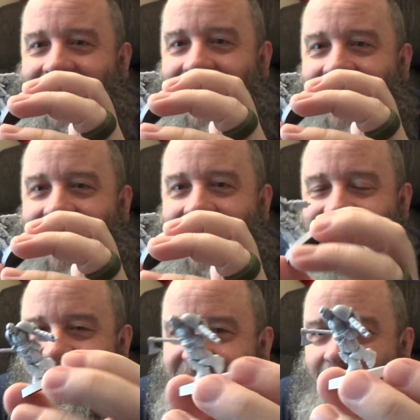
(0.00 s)
I
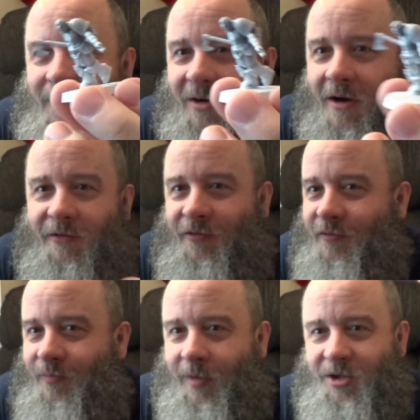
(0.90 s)
just clipped it
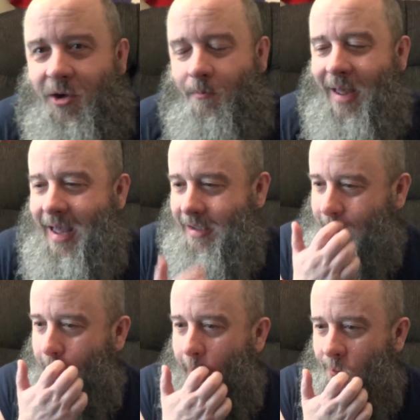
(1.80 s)
off the jump
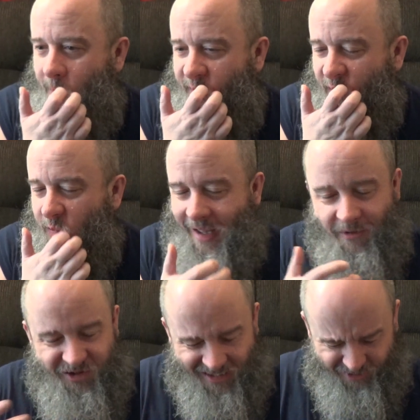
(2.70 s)
pack assault
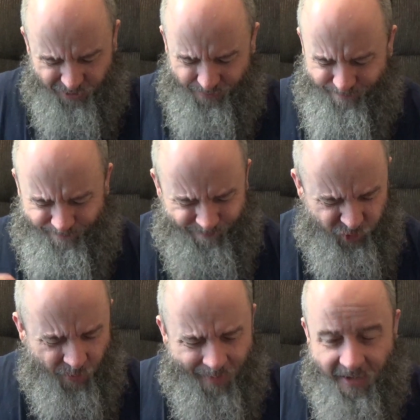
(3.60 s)

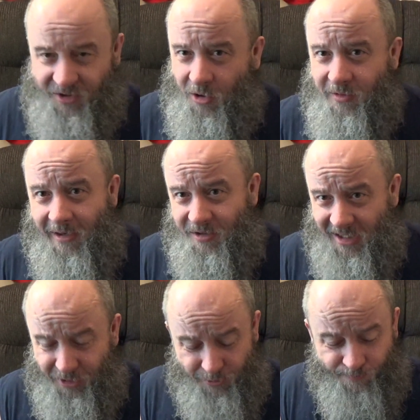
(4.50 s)

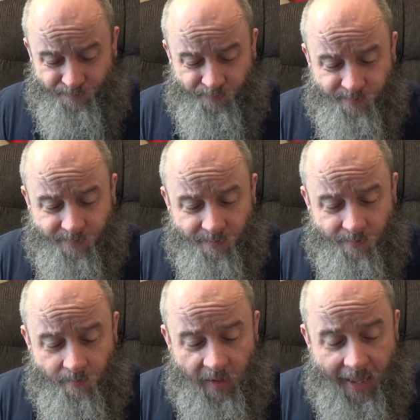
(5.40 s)
intercessor,
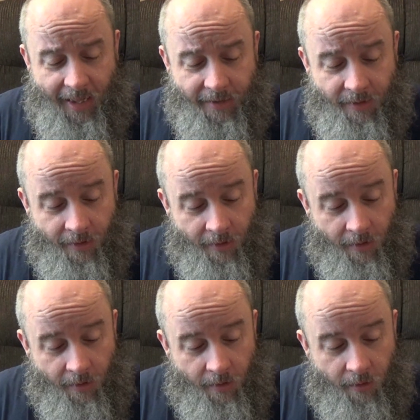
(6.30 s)
and
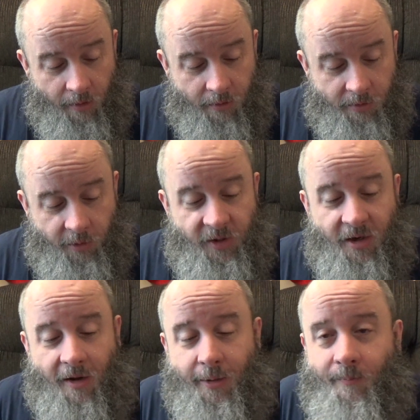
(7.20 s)
glued it
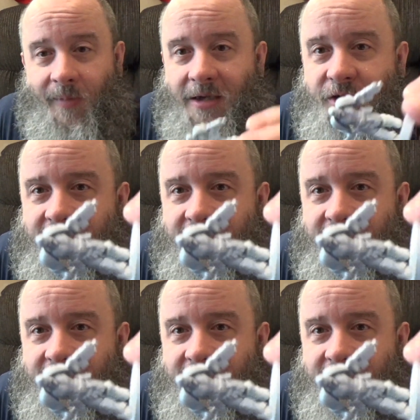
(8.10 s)
on him. As